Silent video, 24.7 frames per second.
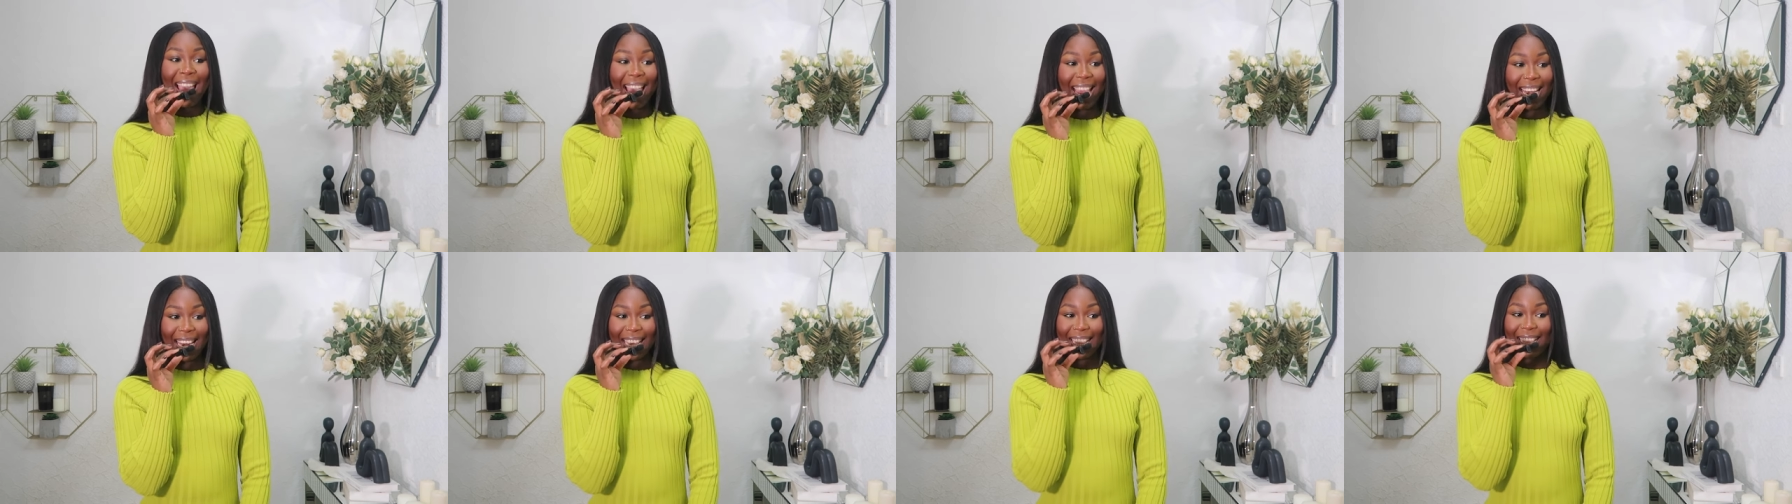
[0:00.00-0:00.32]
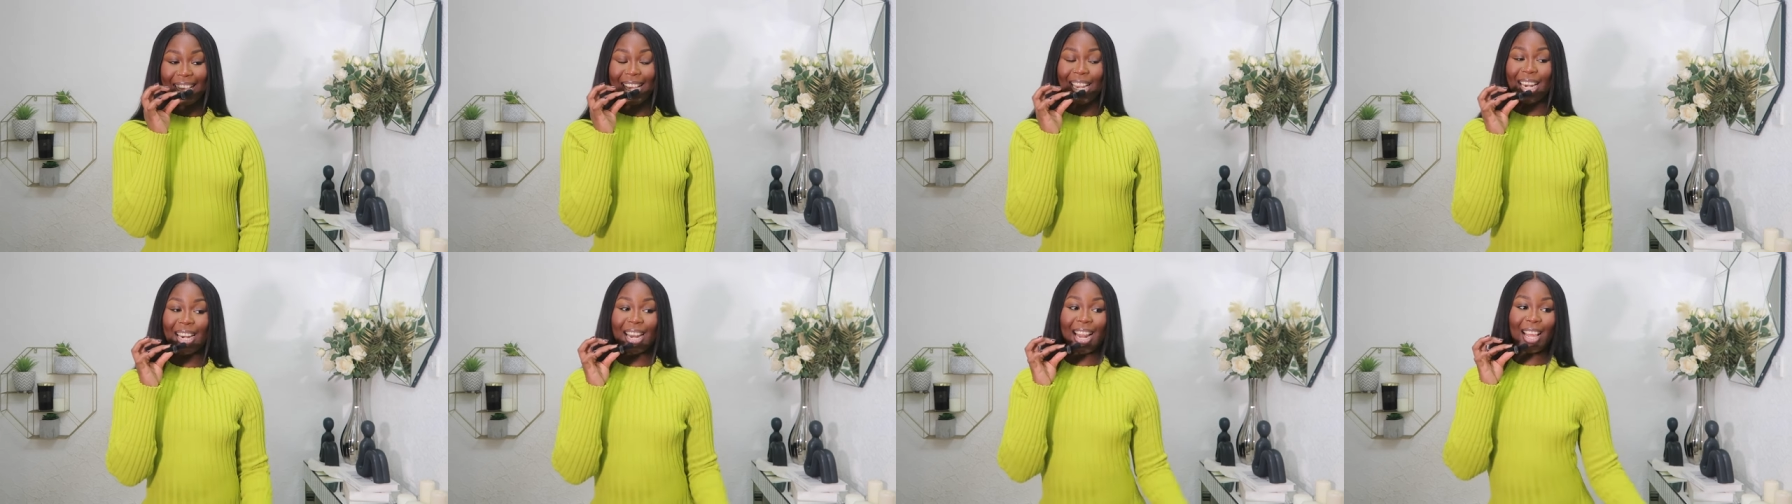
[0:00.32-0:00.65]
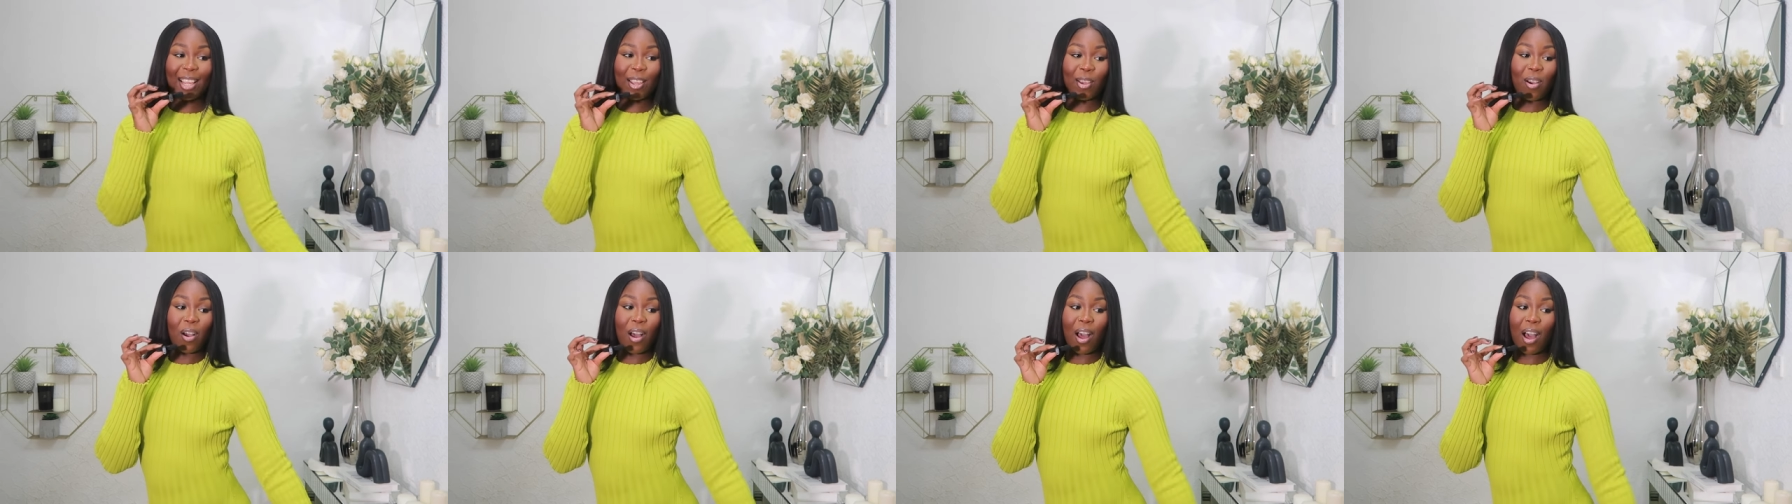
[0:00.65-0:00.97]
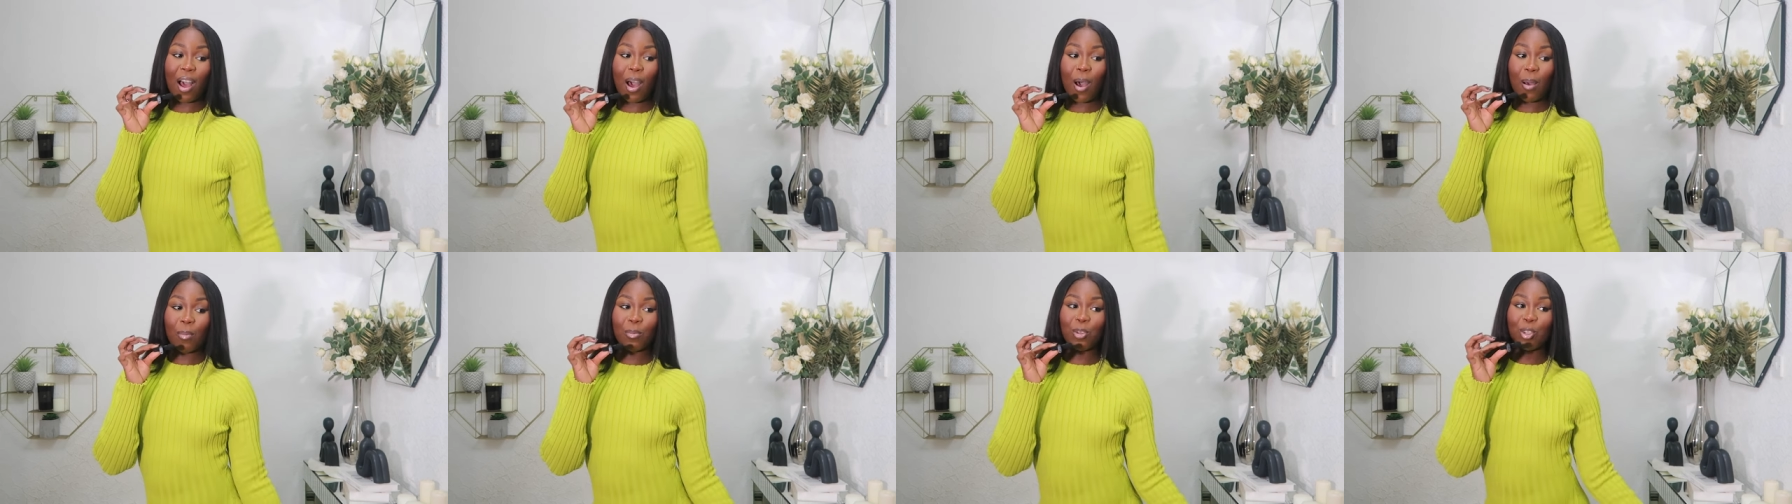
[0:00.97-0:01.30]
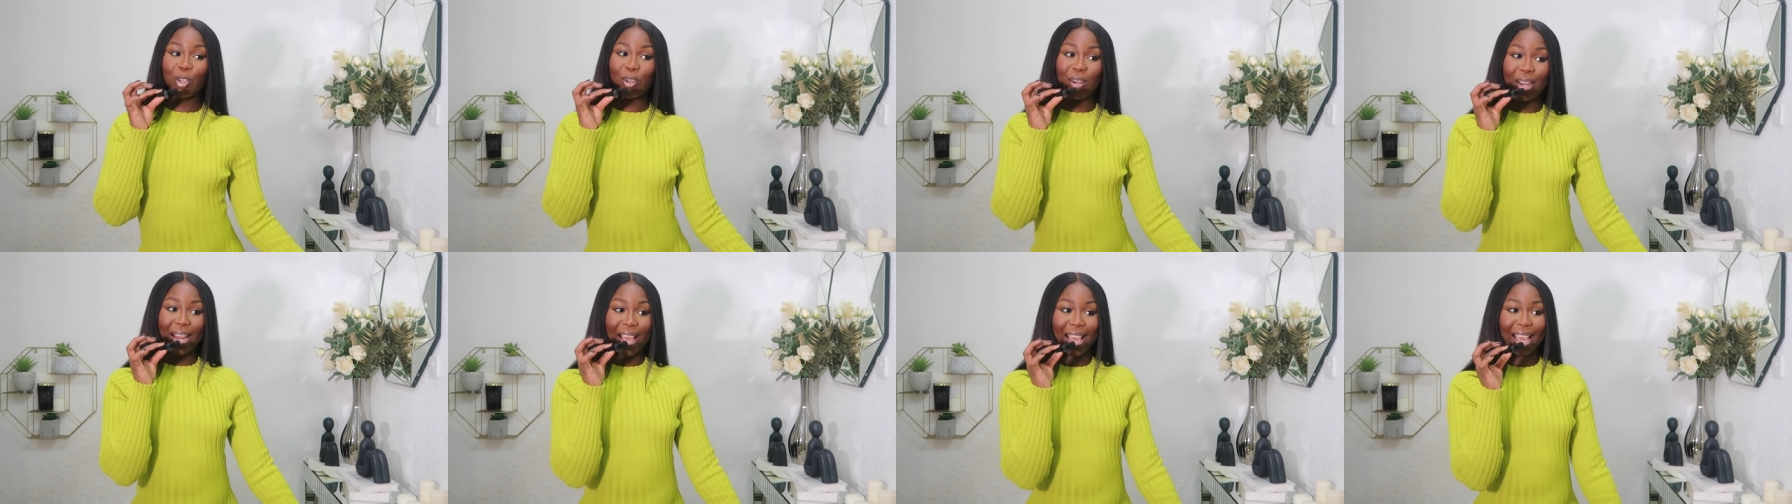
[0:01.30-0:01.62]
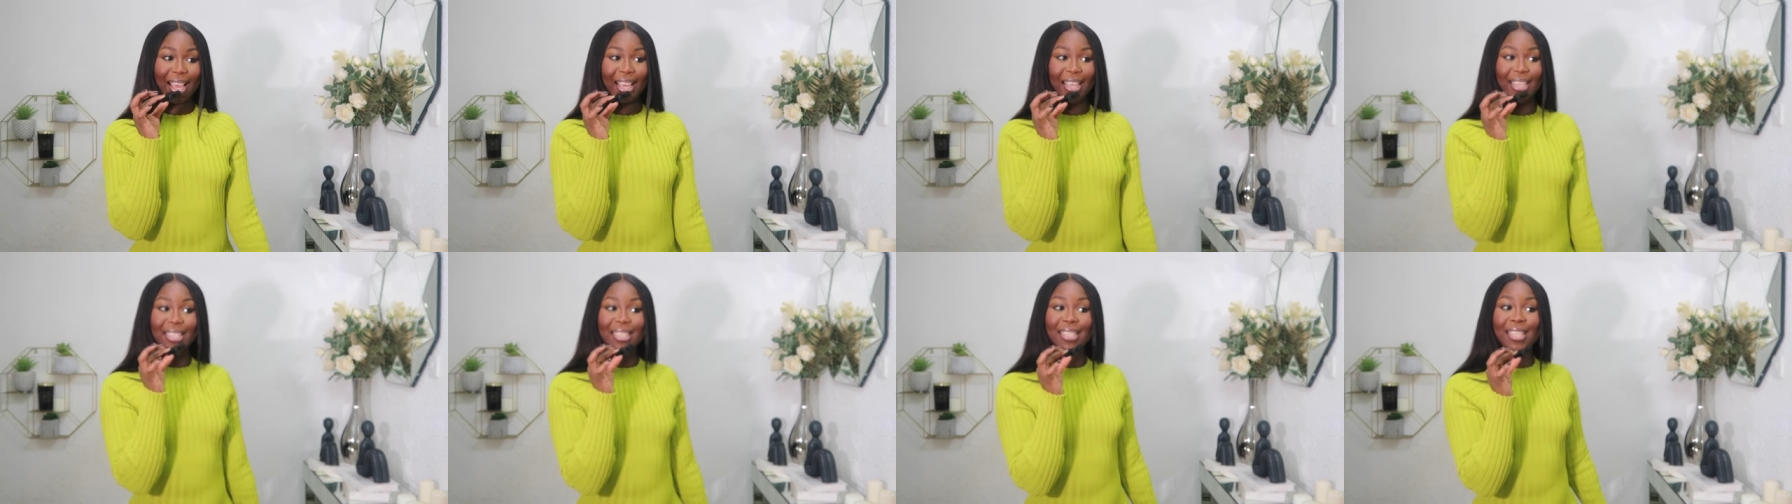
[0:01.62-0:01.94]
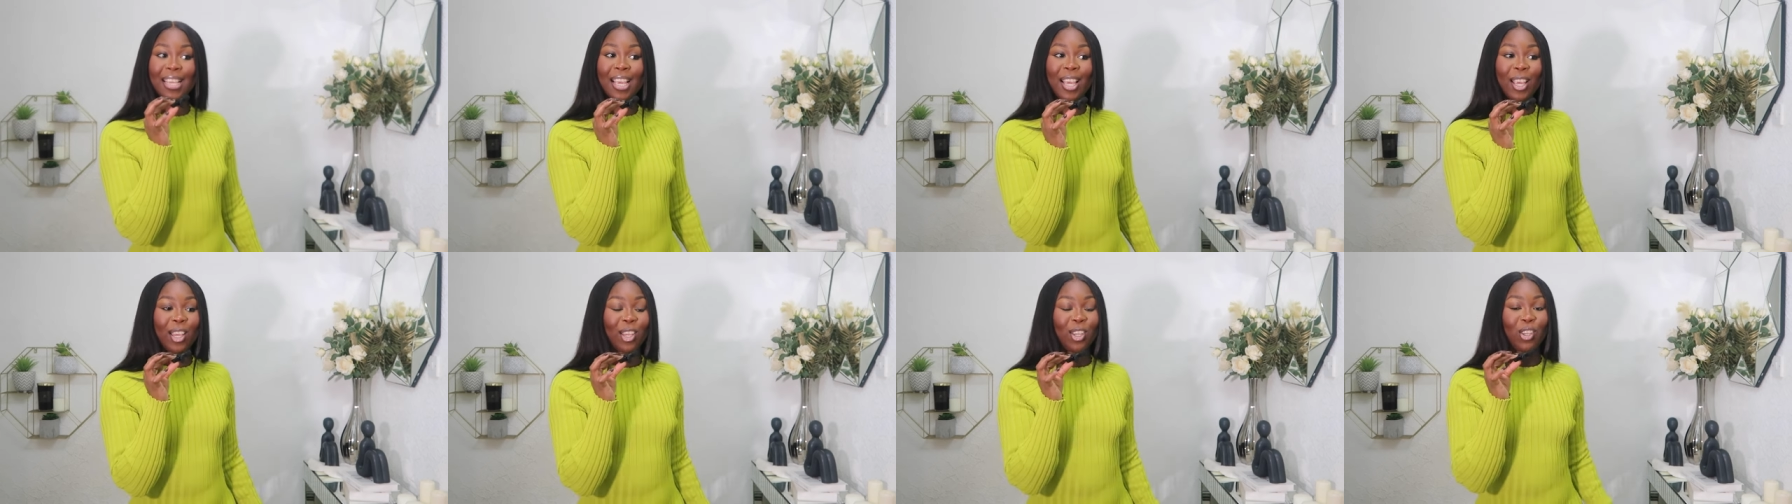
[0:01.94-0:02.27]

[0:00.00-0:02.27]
anything, like your arms, your legs,